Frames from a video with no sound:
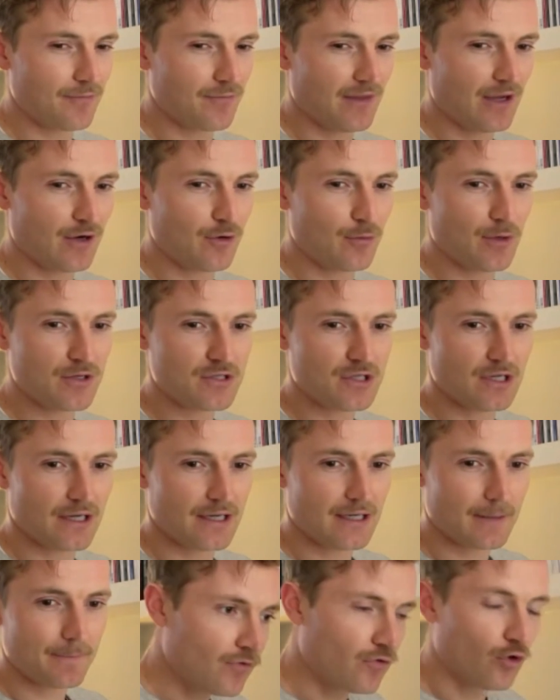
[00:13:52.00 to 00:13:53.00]
They almost
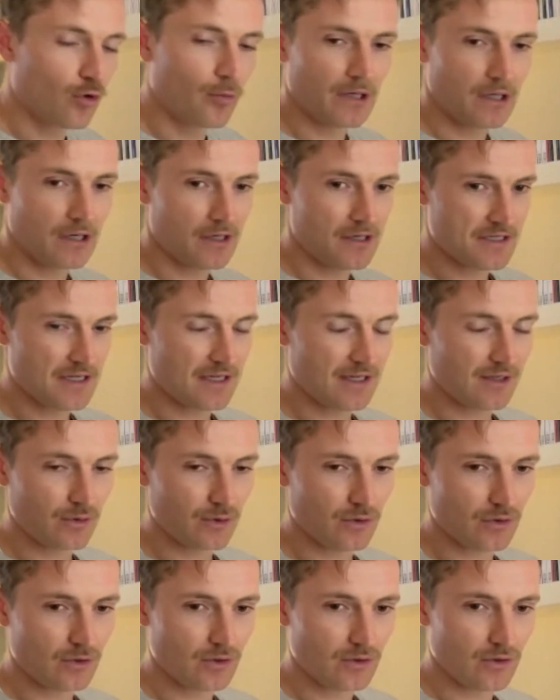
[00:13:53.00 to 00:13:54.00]
like formalize it
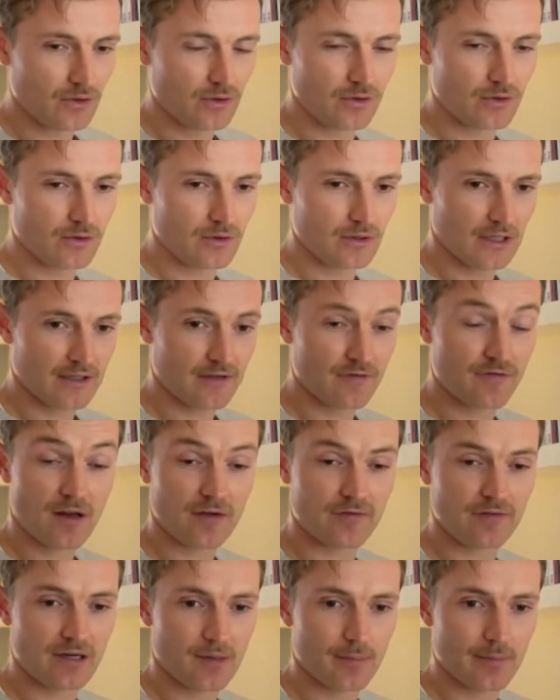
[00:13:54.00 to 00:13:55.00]
or like
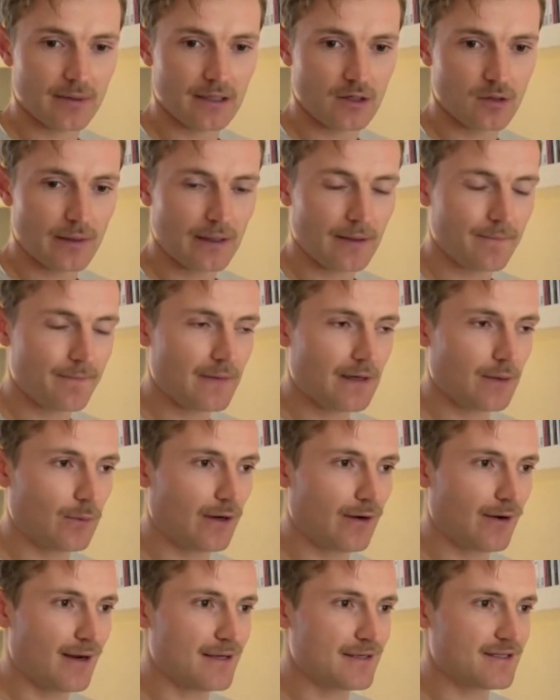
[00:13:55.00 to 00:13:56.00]
fluff it up a little bit.
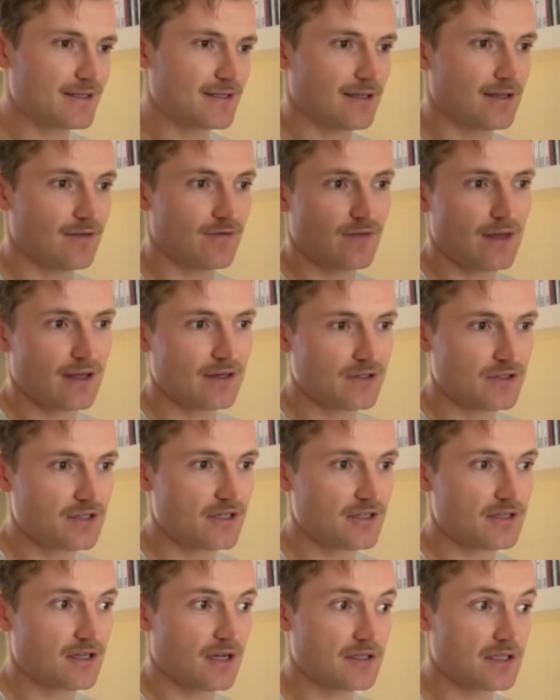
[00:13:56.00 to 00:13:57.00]
Whereas if they're just
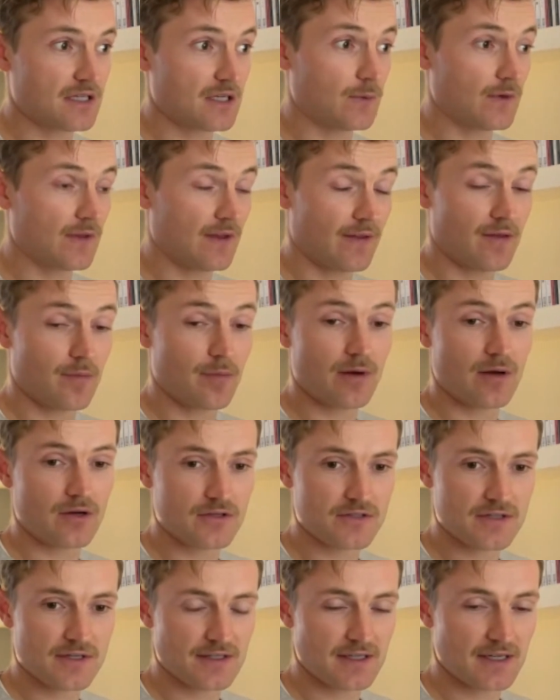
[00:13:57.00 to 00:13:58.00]
discussing with other
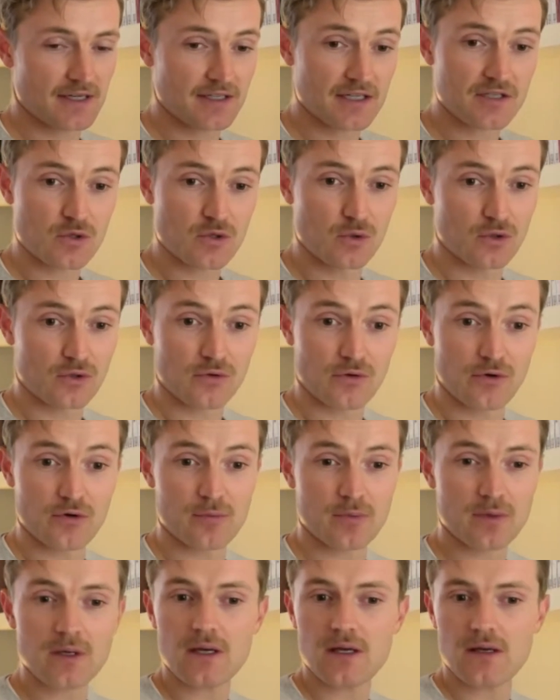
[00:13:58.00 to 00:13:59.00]
purchasers in a Discord
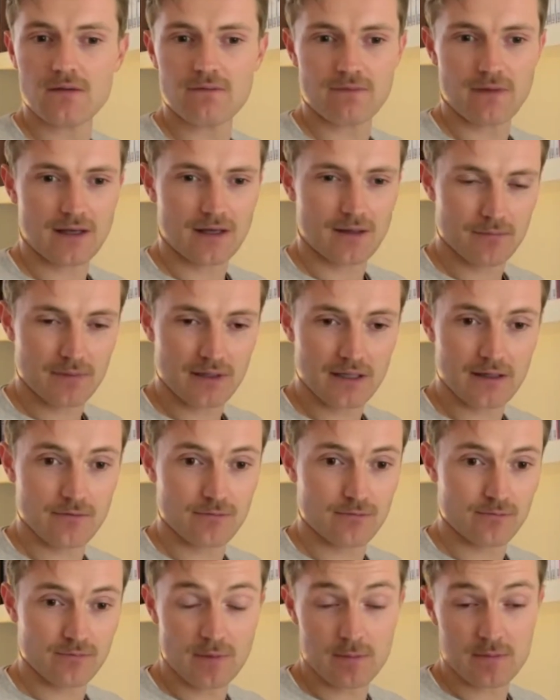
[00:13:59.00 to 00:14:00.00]
group, they can
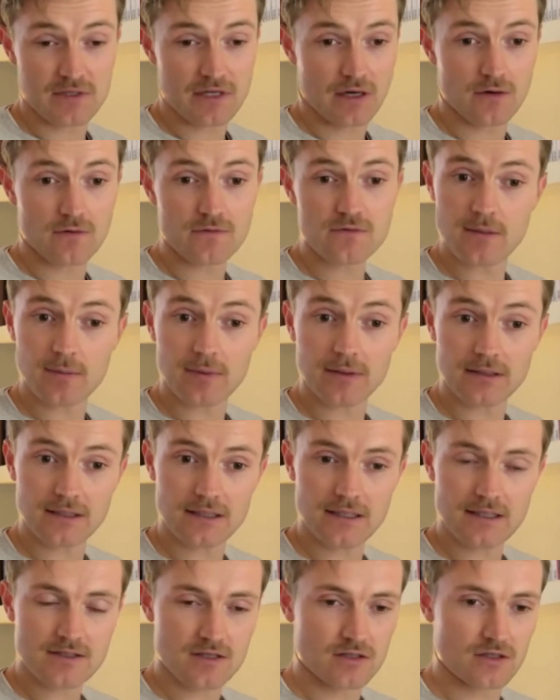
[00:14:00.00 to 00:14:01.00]
be themselves
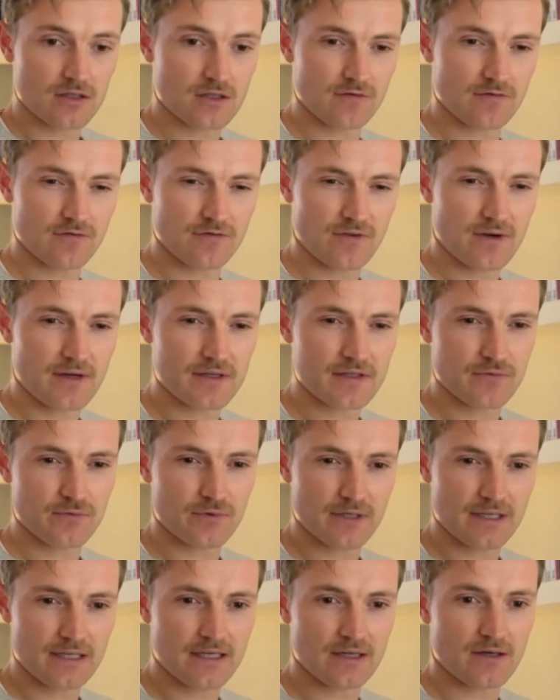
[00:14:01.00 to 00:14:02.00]
typically. So you can find some
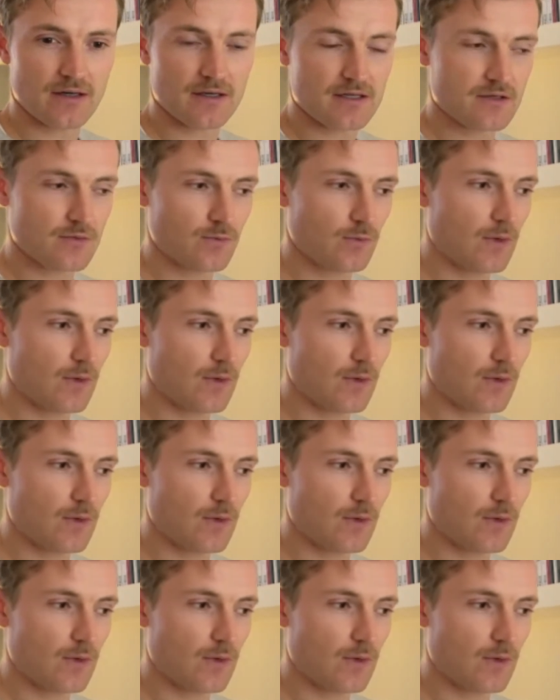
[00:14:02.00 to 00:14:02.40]
really nice